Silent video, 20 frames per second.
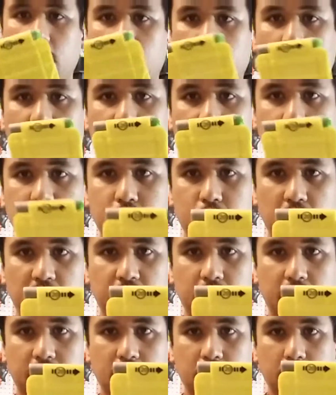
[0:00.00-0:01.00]
Okay, so
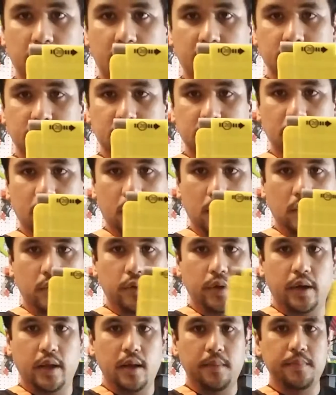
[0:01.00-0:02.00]
we've got the magazine all
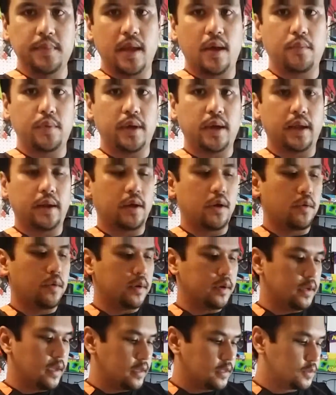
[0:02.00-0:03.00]
loaded up. Now we got to go
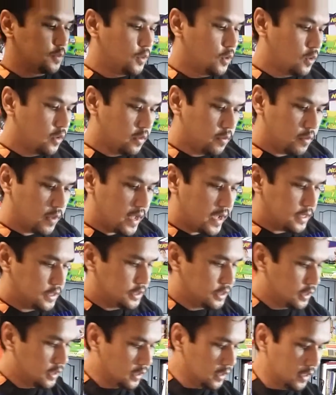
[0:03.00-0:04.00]
and explore the
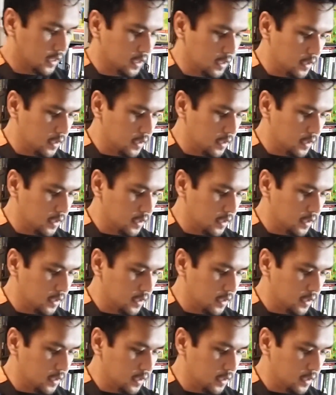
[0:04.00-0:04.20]
blaster.